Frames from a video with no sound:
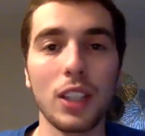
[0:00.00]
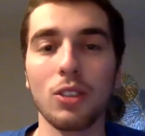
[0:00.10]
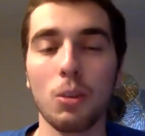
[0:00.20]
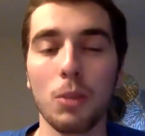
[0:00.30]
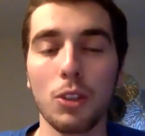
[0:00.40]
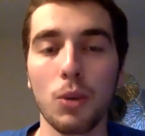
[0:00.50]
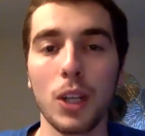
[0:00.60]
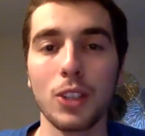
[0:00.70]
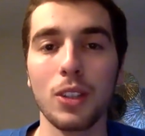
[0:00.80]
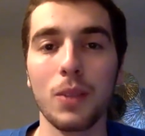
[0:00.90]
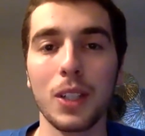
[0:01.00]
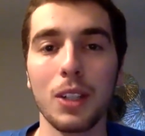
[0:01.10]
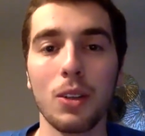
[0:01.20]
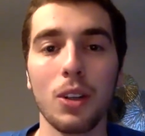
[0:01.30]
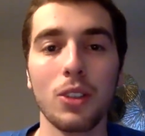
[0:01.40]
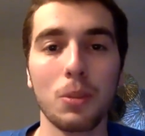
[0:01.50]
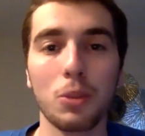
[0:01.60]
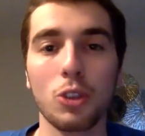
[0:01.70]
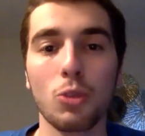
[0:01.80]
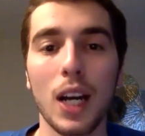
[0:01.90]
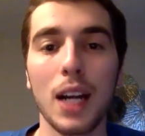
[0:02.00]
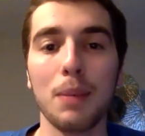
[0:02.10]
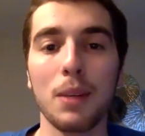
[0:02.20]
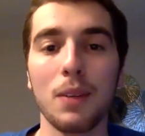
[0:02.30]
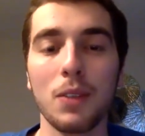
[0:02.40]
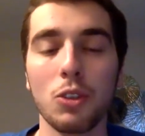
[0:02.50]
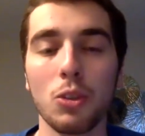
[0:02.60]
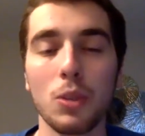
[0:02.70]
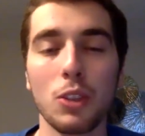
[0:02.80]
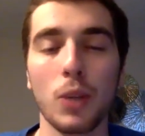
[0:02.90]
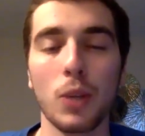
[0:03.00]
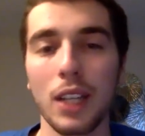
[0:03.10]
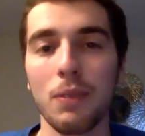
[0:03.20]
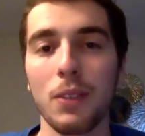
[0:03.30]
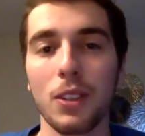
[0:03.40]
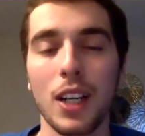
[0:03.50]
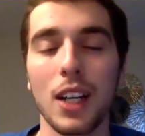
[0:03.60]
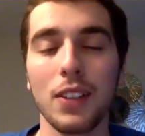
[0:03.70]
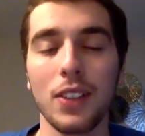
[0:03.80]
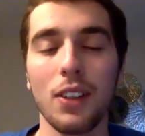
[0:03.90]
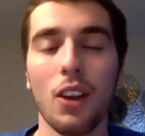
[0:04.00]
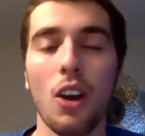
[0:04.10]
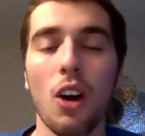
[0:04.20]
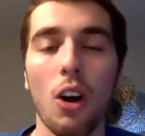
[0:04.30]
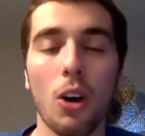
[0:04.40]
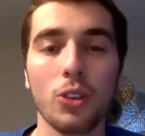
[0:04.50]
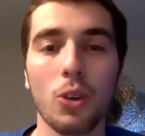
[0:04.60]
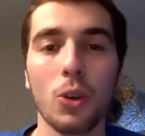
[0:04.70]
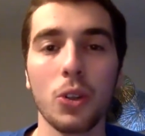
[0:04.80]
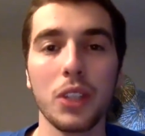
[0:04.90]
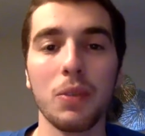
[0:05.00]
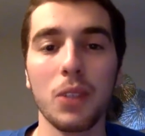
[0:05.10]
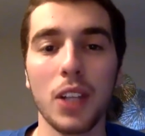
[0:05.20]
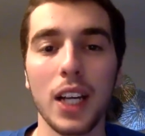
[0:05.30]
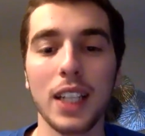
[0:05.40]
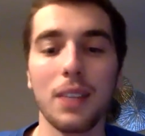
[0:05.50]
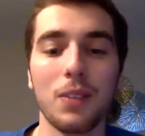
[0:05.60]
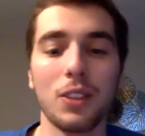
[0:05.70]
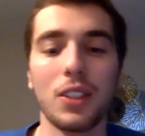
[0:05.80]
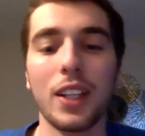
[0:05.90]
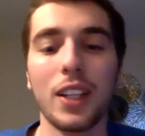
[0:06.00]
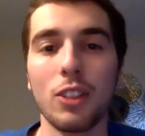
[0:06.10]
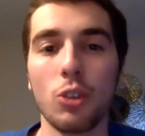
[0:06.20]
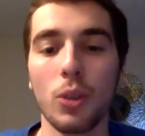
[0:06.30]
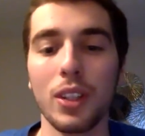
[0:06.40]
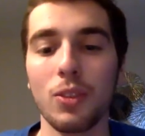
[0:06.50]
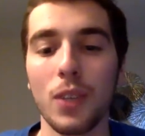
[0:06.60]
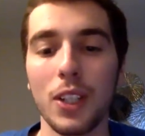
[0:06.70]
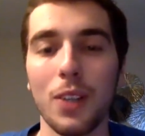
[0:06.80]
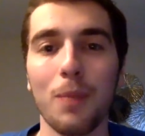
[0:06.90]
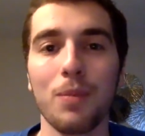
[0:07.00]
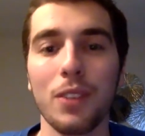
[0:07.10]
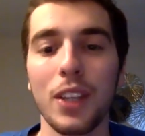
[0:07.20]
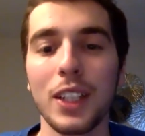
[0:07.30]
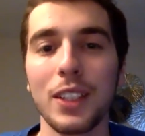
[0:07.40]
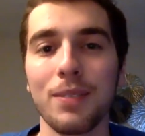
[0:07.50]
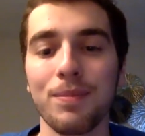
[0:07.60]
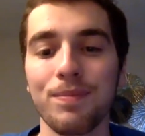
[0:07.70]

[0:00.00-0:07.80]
you so much for watching the video. Subscribe if you do enjoy NFL content. Also, leave a like if you did enjoy this video. Thank you.